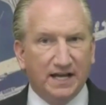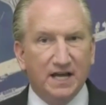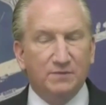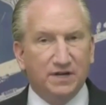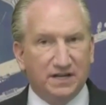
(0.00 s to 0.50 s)

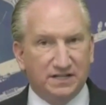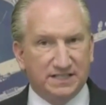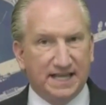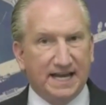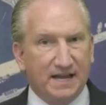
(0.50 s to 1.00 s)
because of
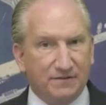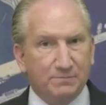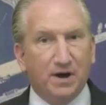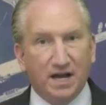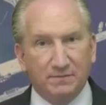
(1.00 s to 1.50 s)
that heavy
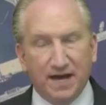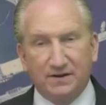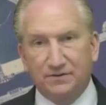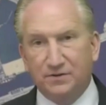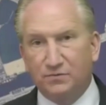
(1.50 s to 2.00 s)
buying
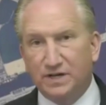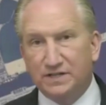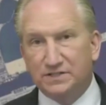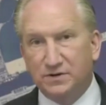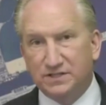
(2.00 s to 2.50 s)
pattern that we
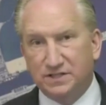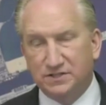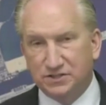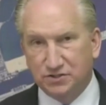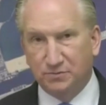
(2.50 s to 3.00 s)
as U.S.
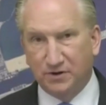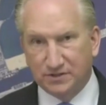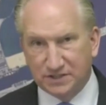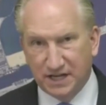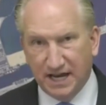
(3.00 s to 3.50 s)

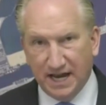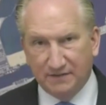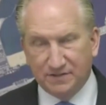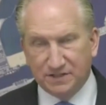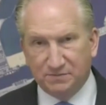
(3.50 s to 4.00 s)
consumers
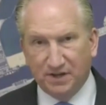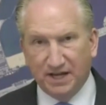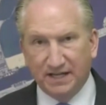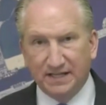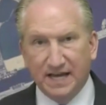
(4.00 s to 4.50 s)
have
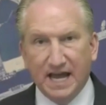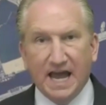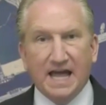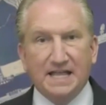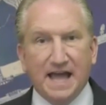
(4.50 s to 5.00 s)
displayed,
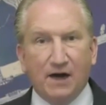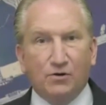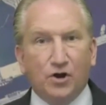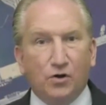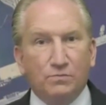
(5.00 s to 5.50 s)
and now
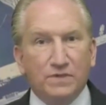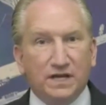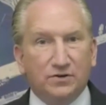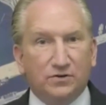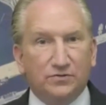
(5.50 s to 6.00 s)

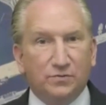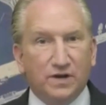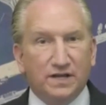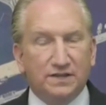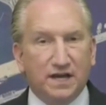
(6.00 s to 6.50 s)
commingled
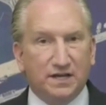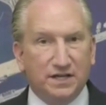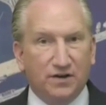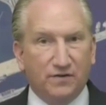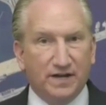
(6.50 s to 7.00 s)
with a
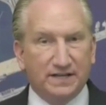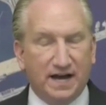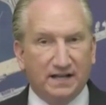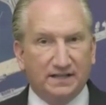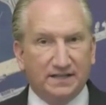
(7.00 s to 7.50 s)
year-end
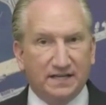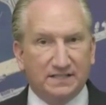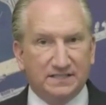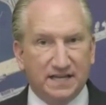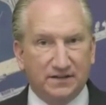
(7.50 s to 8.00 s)

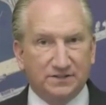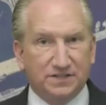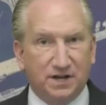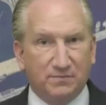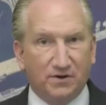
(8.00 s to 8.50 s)
holiday
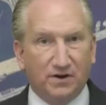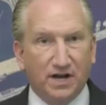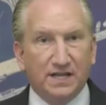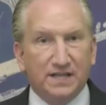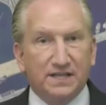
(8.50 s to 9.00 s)
sales number
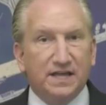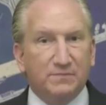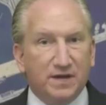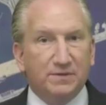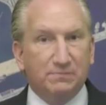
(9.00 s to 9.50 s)
that
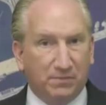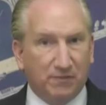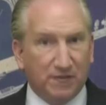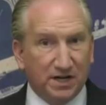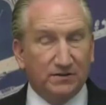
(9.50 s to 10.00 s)
may be much
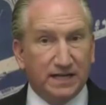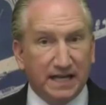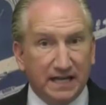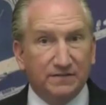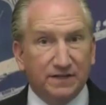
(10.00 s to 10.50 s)
higher than
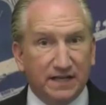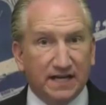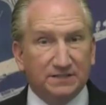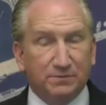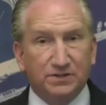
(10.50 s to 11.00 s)
even the
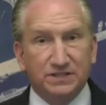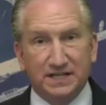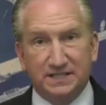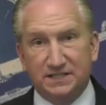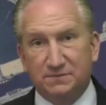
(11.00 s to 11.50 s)
experts
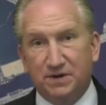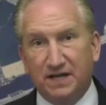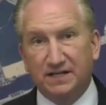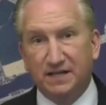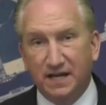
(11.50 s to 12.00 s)

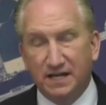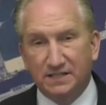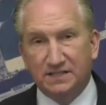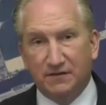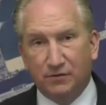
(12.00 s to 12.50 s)
anticipated
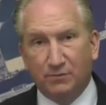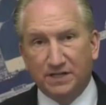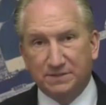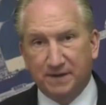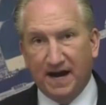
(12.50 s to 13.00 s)
several
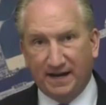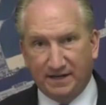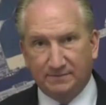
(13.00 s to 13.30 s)
months back.